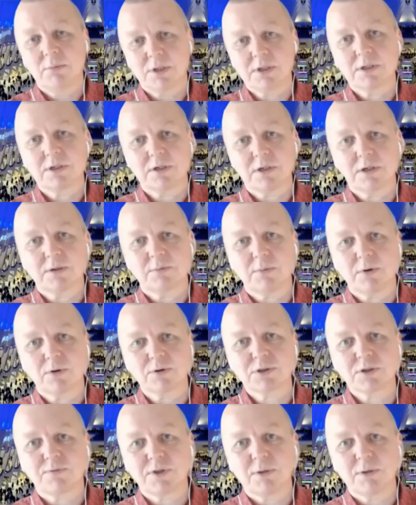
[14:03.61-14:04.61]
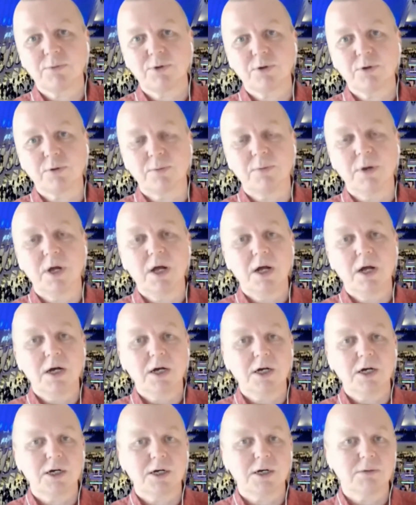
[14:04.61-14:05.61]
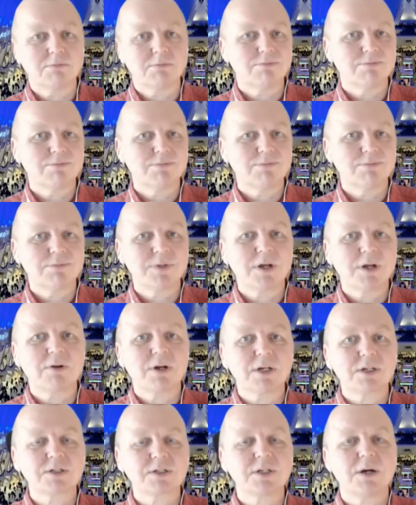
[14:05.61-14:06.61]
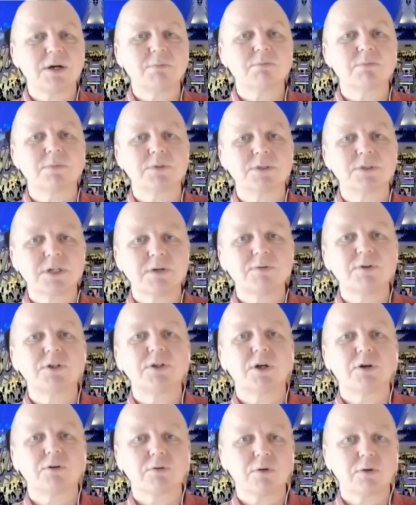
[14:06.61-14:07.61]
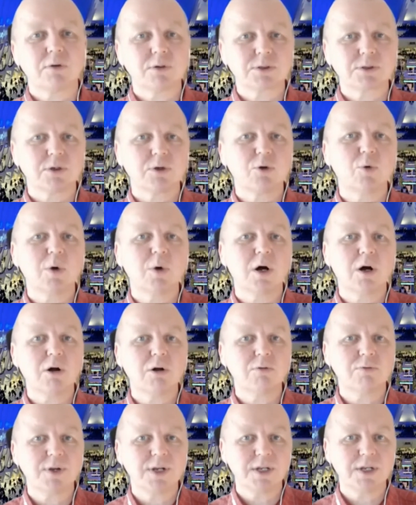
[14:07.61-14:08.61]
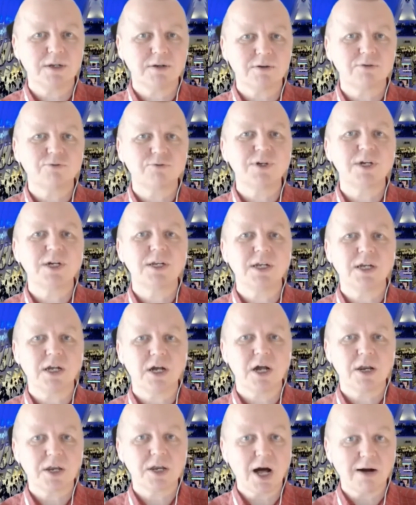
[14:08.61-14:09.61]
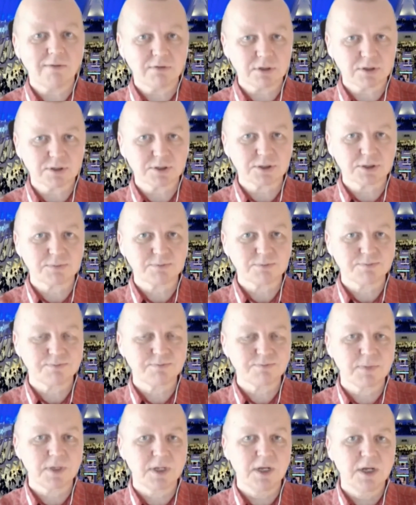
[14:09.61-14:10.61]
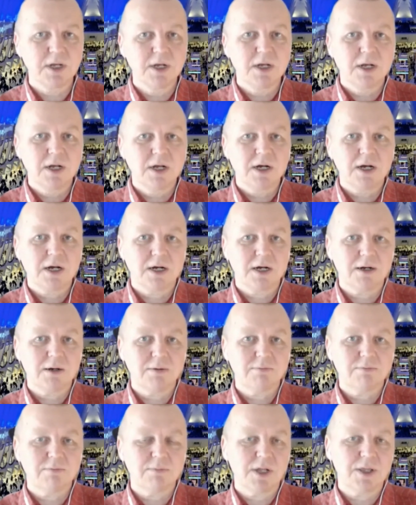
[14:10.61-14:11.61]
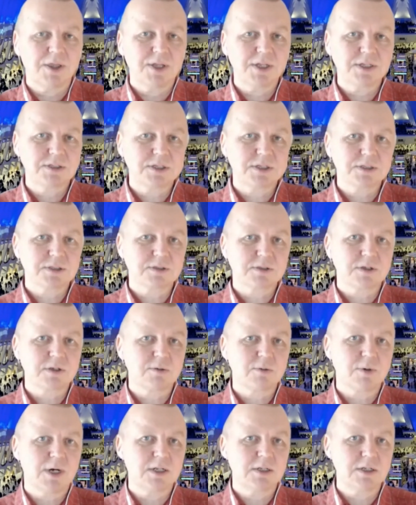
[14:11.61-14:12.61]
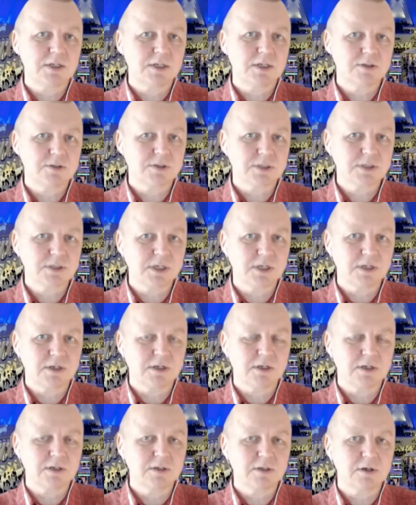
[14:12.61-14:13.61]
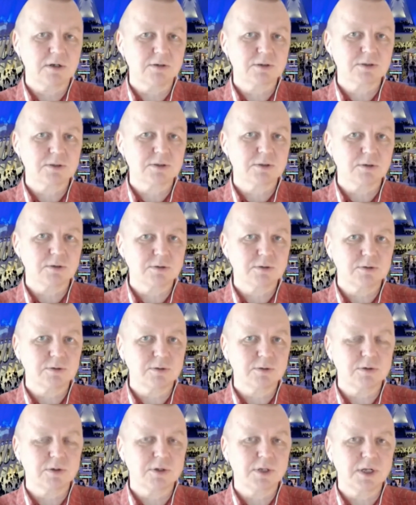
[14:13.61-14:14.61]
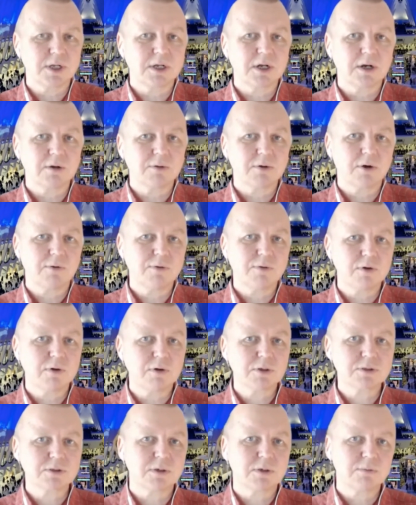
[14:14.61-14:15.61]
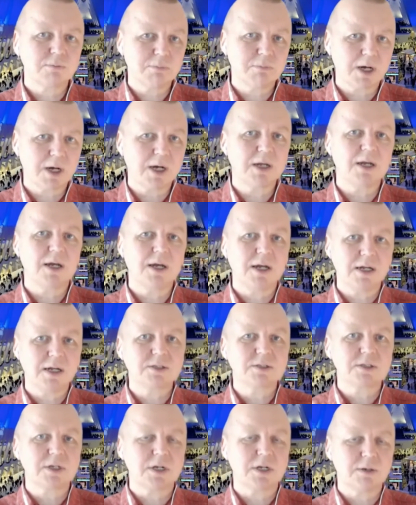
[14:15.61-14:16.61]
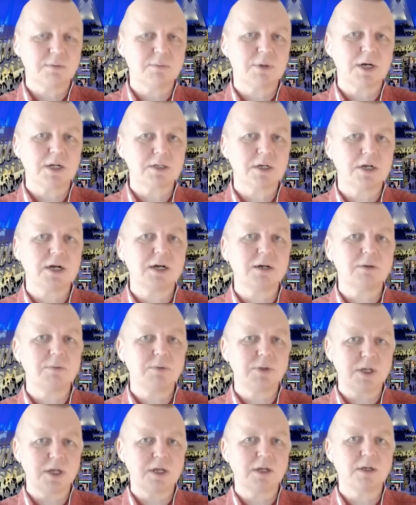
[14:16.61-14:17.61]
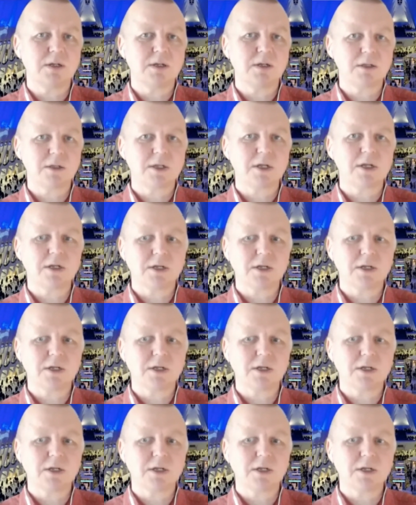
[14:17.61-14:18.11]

but most of them do. There are some 7-year-olds who are already reading novels. And this is quite interesting also to think of. Of course, by age and by time they